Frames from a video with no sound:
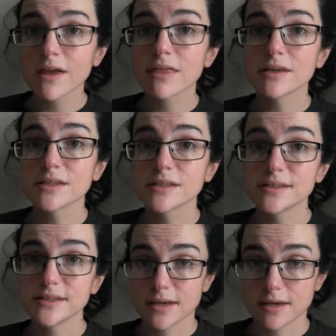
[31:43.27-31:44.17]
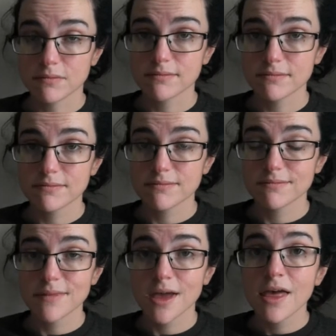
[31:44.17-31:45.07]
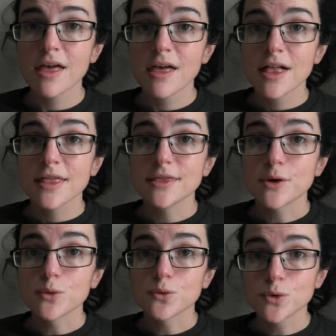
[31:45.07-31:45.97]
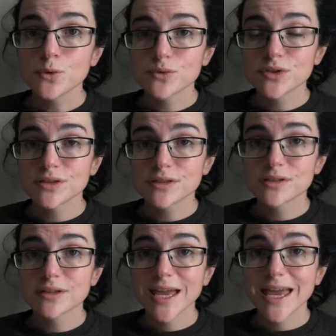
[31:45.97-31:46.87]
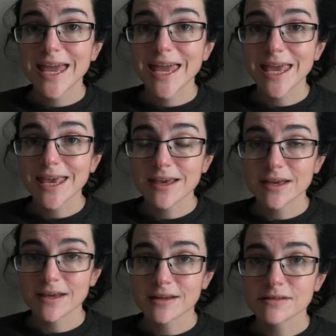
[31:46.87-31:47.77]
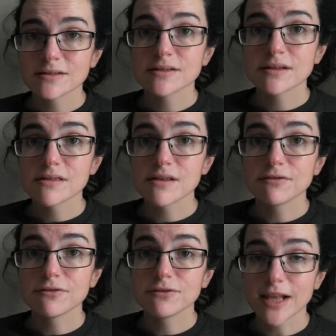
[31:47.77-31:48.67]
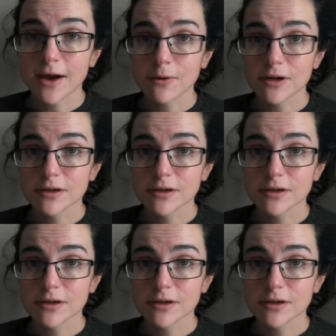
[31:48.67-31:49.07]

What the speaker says: the stem, the roots, and the flower.